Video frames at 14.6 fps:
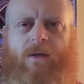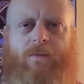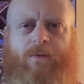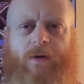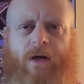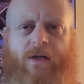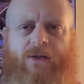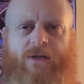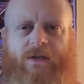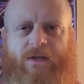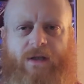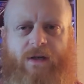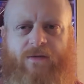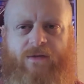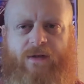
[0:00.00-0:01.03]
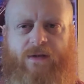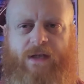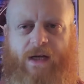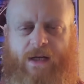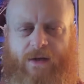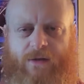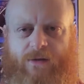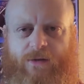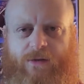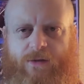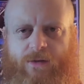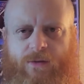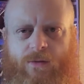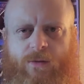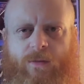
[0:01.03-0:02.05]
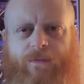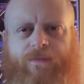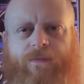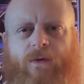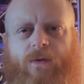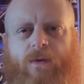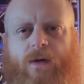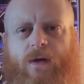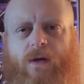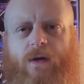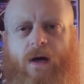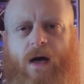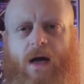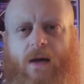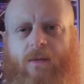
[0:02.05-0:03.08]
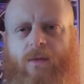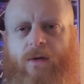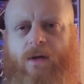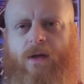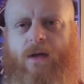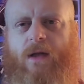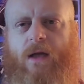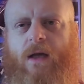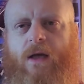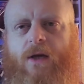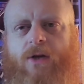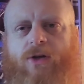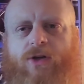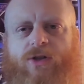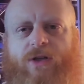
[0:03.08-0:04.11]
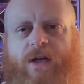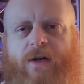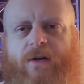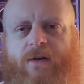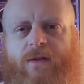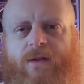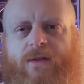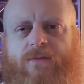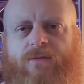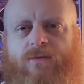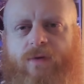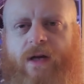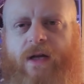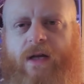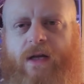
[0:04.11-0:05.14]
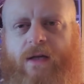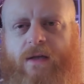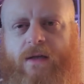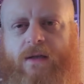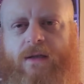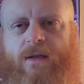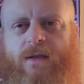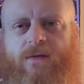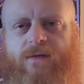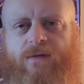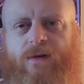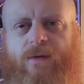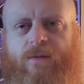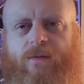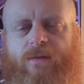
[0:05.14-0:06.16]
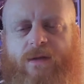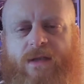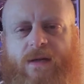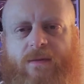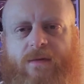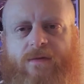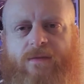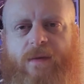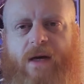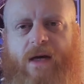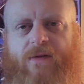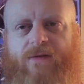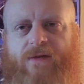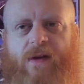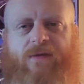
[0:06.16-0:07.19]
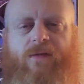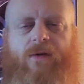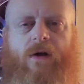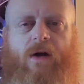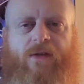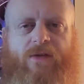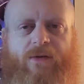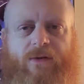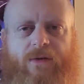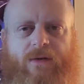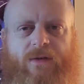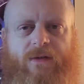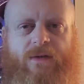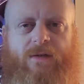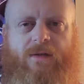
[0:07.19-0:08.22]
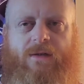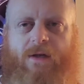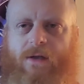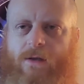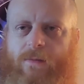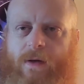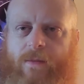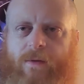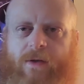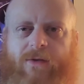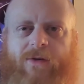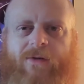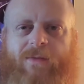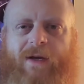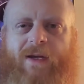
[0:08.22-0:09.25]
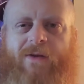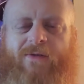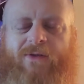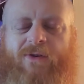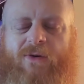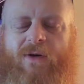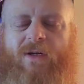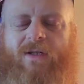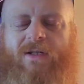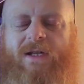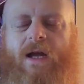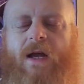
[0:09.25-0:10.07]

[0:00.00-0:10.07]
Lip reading: project I've decided to do where I will share some readings from some of my favorite authors in the public domain, of course,